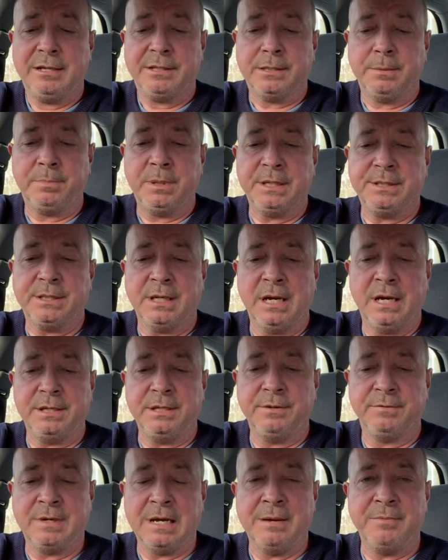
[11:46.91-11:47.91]
The Pizza Hut
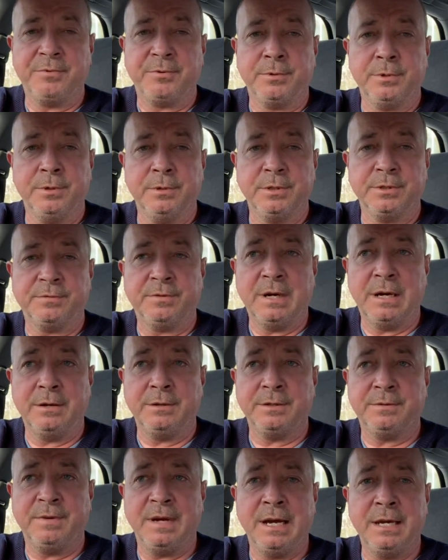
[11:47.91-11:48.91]
you've come through as far
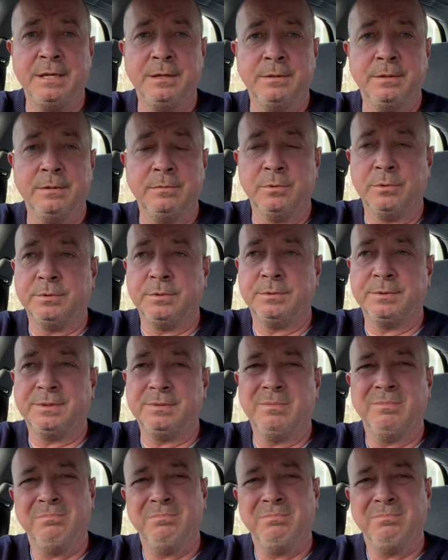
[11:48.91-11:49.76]
as value, well, not,